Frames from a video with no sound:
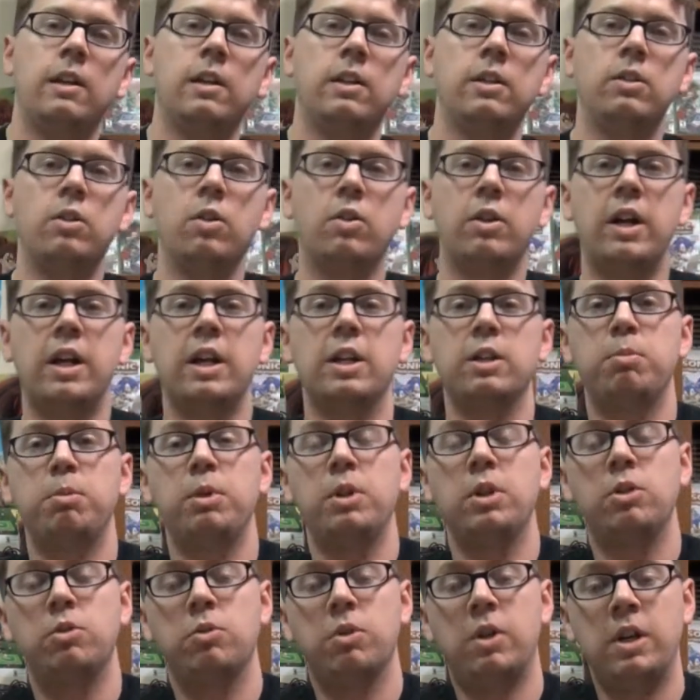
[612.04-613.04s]
Don't ask me
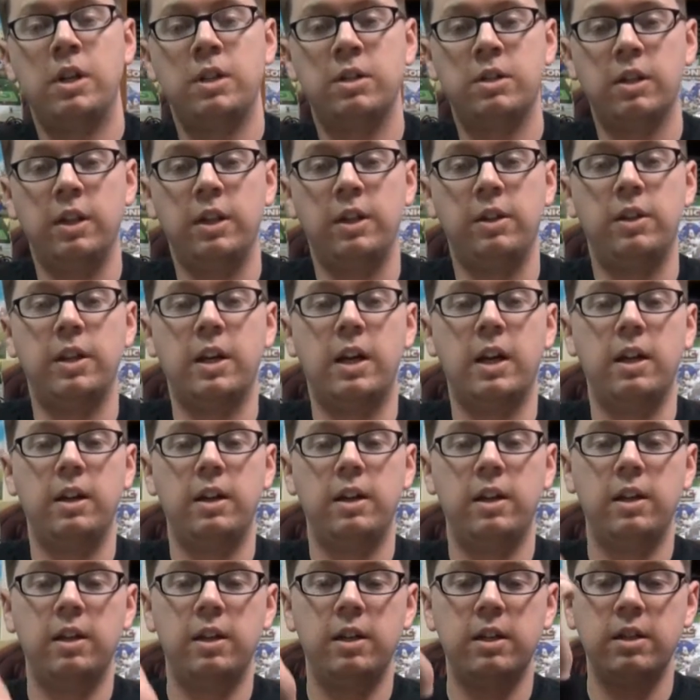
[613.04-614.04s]
to translate that.
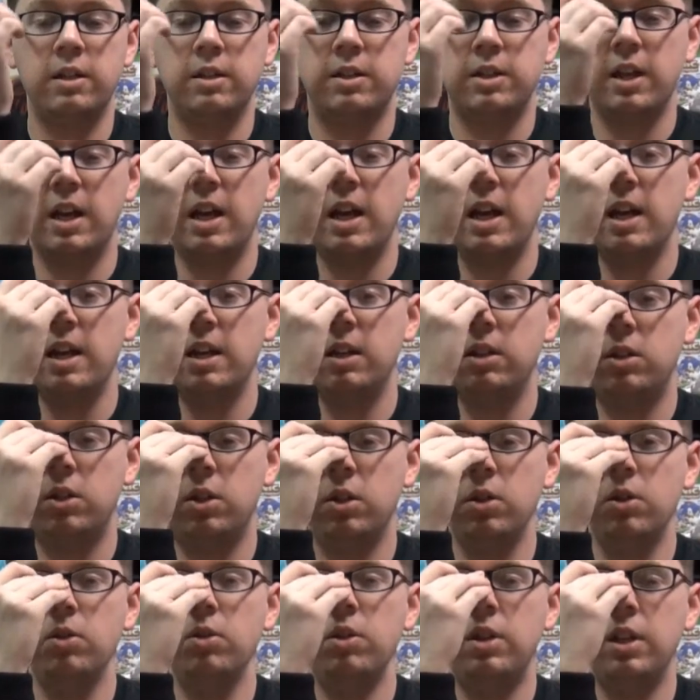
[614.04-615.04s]
It is a
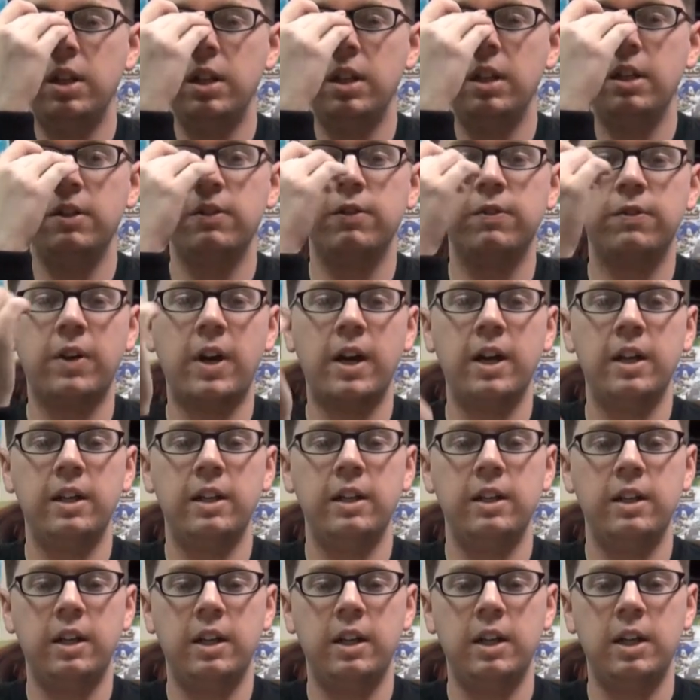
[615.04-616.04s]
2D
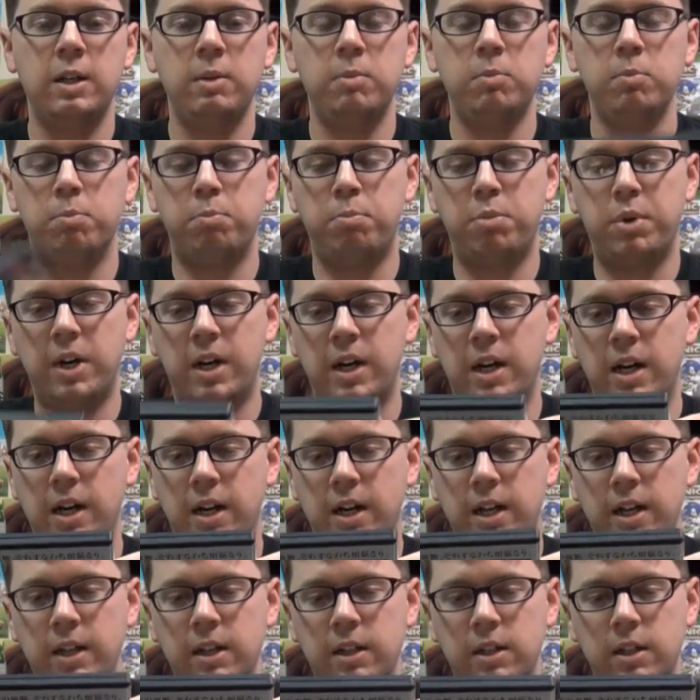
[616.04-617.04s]
fighting game
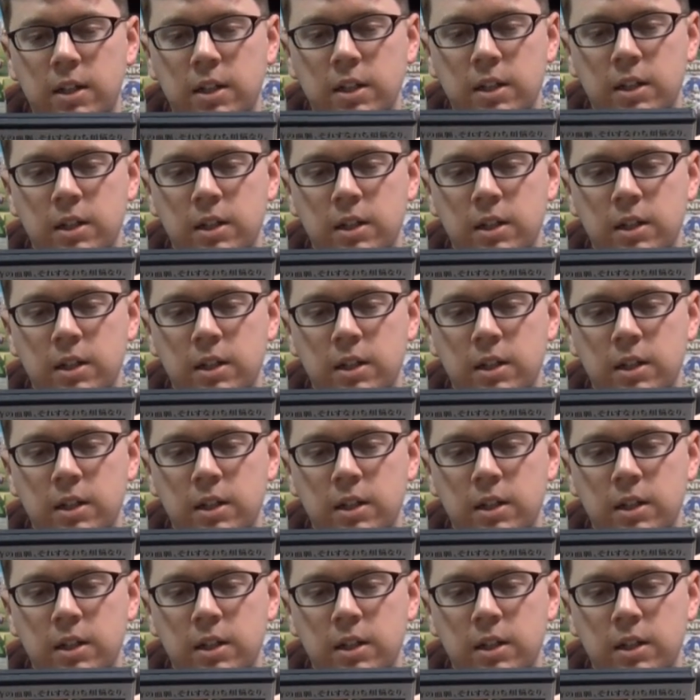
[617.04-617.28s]
by,